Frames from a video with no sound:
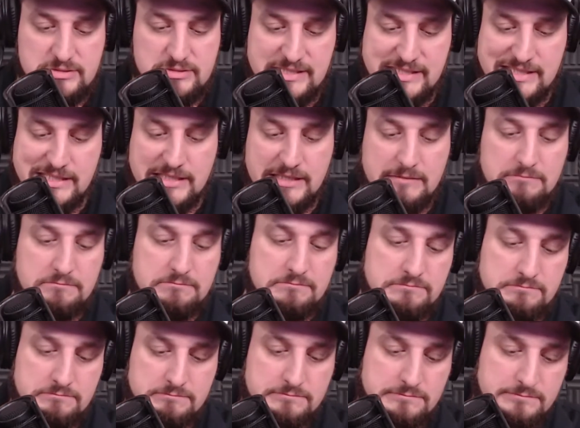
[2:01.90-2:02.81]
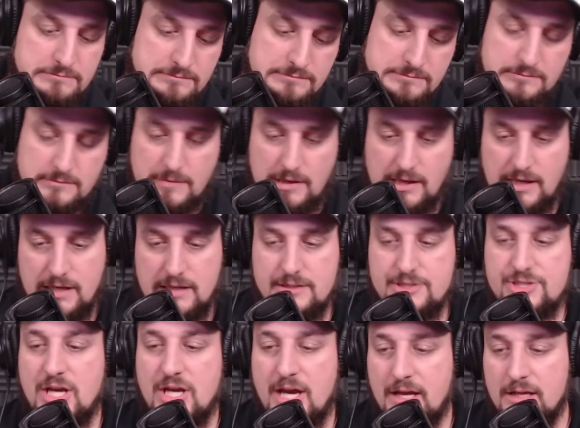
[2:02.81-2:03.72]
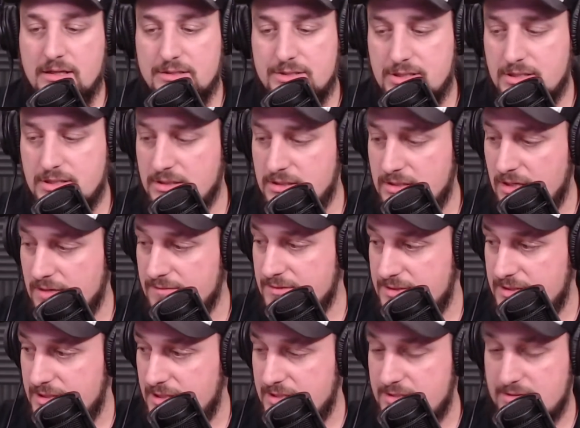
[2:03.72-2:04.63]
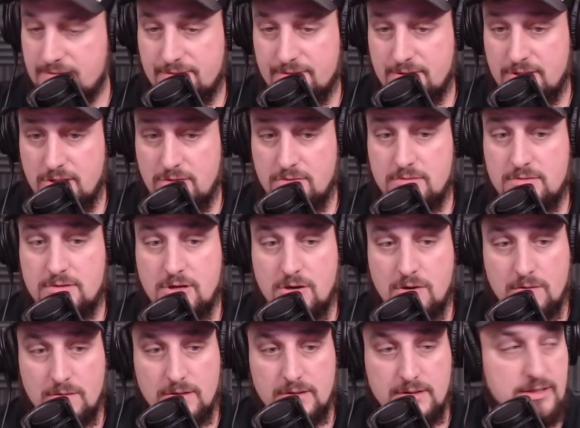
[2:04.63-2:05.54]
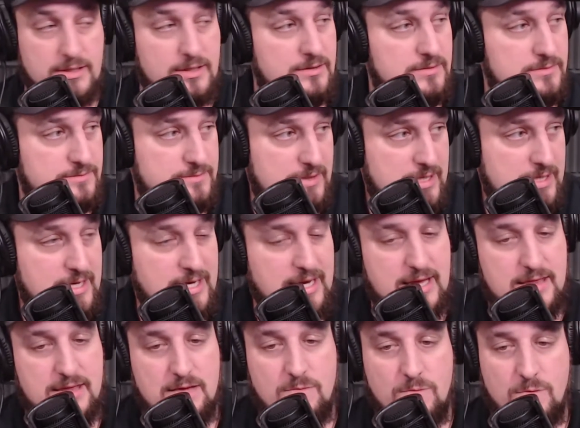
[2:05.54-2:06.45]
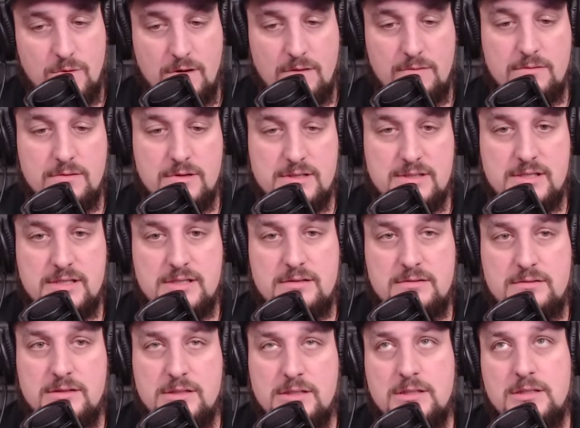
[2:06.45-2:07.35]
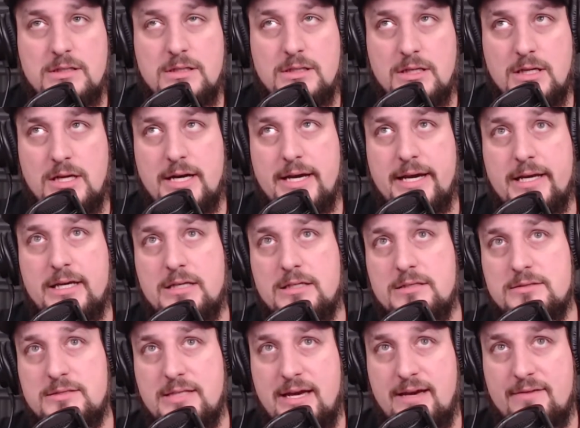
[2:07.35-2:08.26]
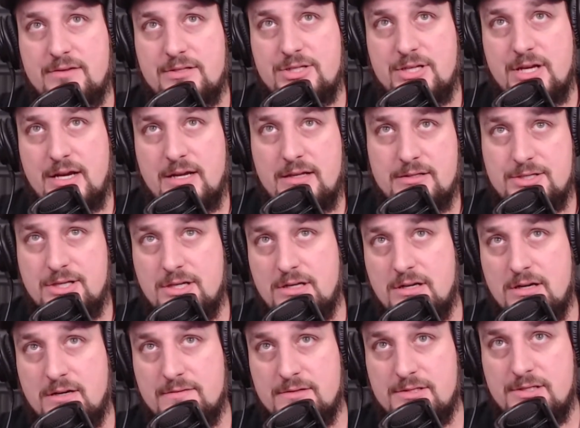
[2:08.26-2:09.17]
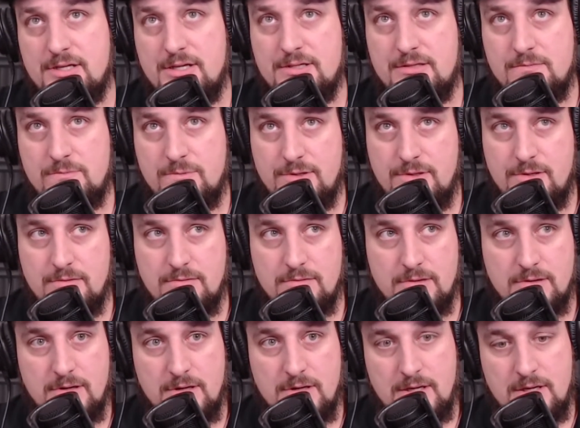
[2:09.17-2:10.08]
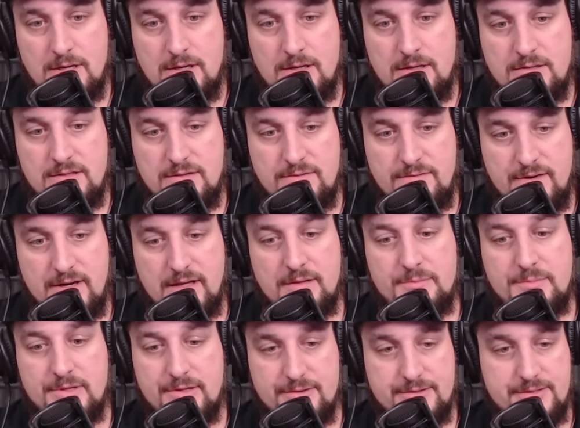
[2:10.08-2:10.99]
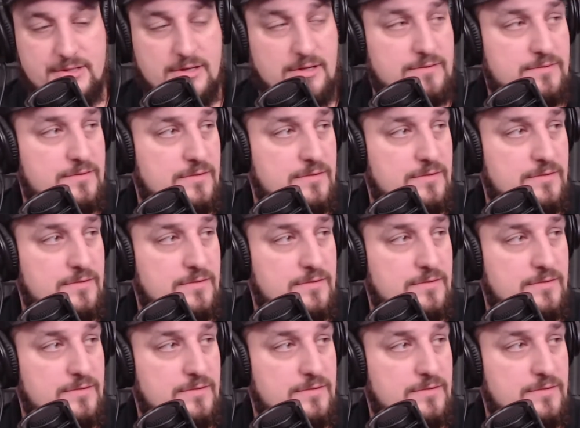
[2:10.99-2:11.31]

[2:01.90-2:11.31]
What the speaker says: deem a challenging conversation for you currently? And then what was it like to have a challenging conversation when you were developing yourself?